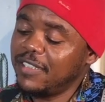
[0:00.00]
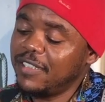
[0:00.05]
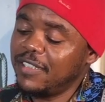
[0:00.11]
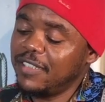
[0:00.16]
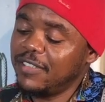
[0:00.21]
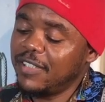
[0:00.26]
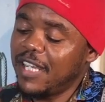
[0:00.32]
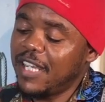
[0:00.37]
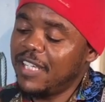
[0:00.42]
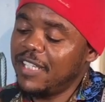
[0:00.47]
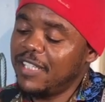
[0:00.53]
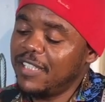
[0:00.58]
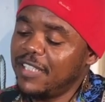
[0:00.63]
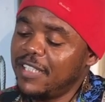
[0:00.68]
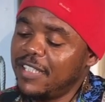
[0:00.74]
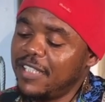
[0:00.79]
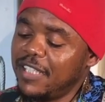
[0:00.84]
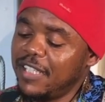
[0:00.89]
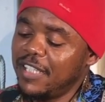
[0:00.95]
Look at it.
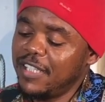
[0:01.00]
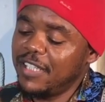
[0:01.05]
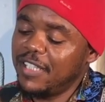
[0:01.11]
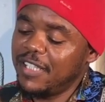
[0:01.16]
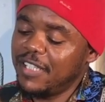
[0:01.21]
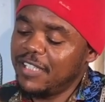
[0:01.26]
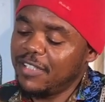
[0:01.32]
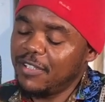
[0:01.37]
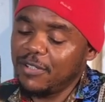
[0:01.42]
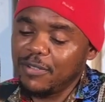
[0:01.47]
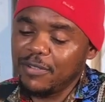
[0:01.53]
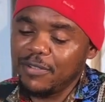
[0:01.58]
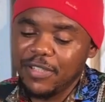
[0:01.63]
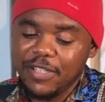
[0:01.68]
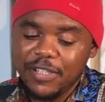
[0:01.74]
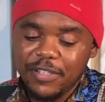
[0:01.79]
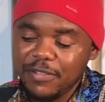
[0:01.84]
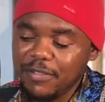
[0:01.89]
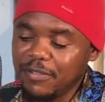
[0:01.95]
So
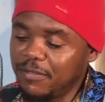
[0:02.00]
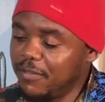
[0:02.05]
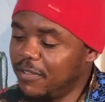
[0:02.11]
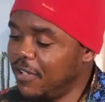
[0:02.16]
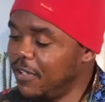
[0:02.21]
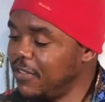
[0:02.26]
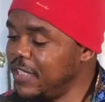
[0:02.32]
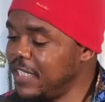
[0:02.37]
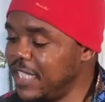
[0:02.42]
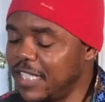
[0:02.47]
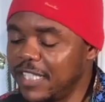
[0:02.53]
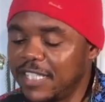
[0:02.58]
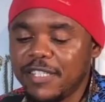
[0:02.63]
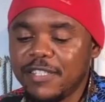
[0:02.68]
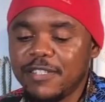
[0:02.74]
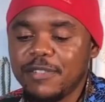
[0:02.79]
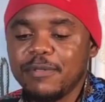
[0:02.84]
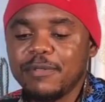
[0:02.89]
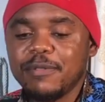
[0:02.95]
you don't need
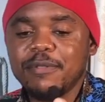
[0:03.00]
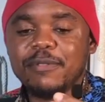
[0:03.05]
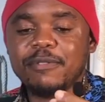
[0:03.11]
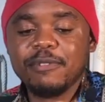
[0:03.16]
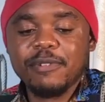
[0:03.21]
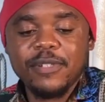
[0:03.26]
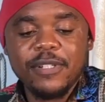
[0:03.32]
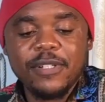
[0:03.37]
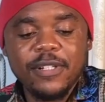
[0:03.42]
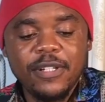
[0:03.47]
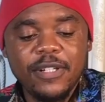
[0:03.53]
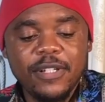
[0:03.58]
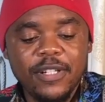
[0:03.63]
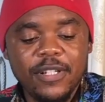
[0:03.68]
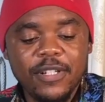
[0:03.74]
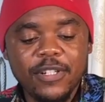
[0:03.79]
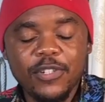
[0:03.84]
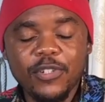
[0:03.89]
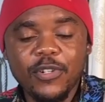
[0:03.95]
to
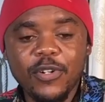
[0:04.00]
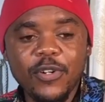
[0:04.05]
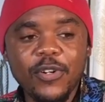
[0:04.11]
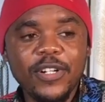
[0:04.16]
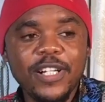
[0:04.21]
go